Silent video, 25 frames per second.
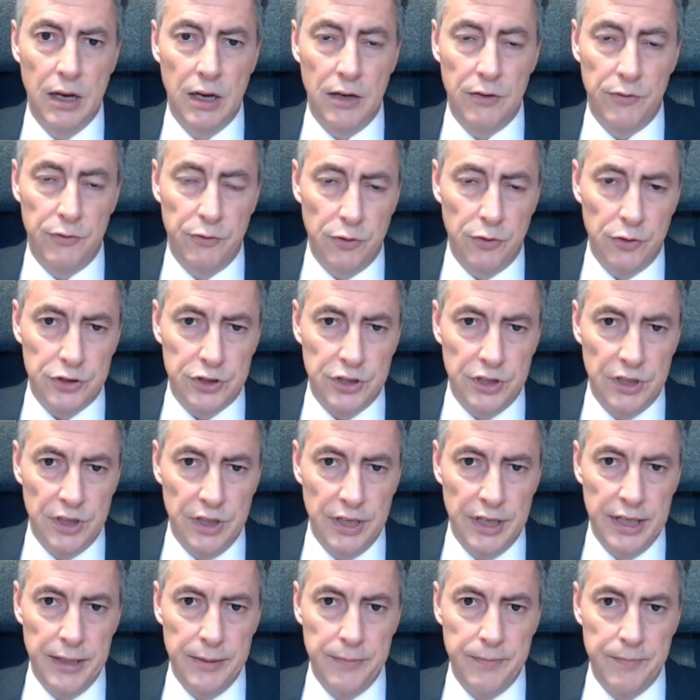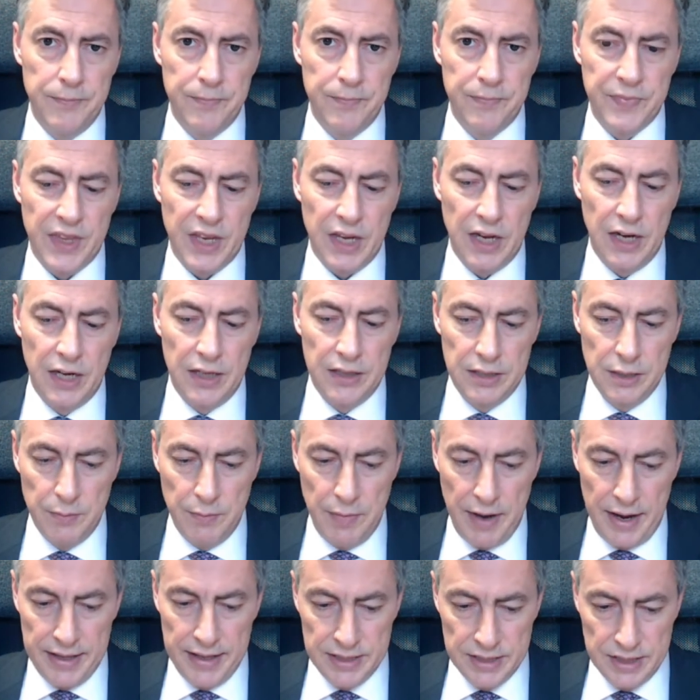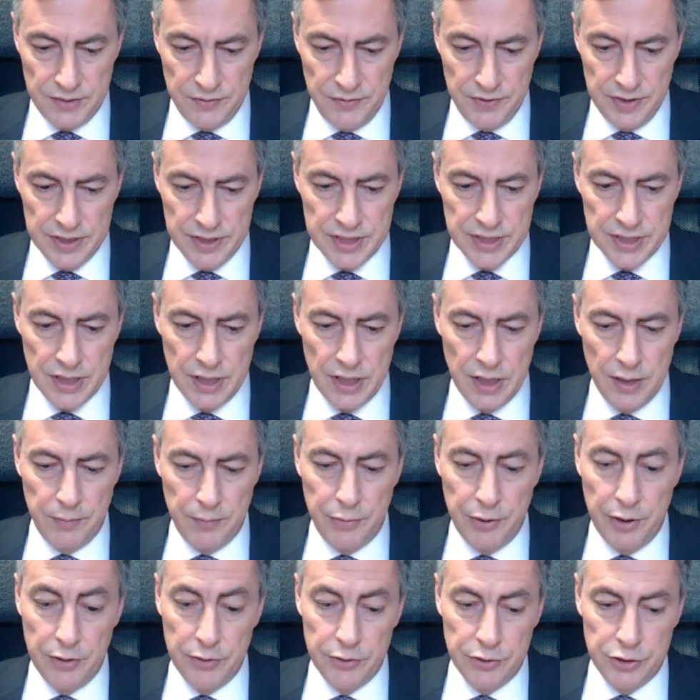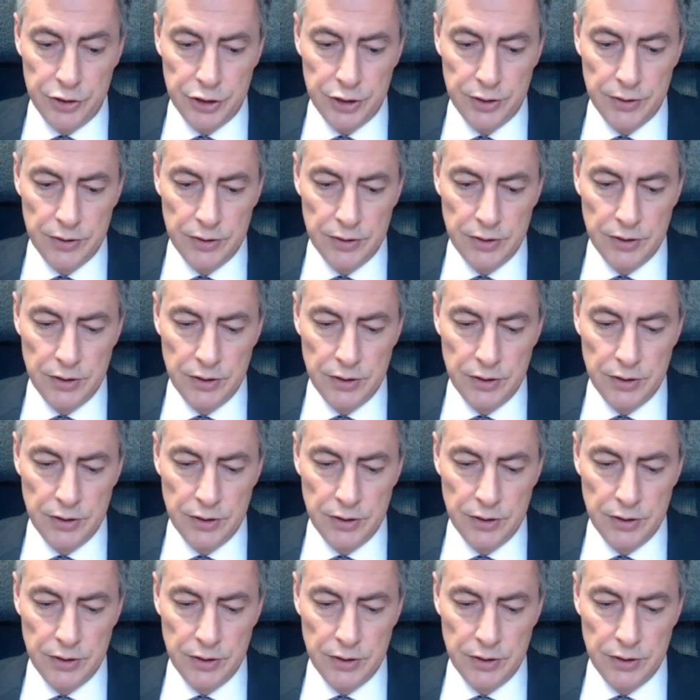unfortunately, undermines this approach.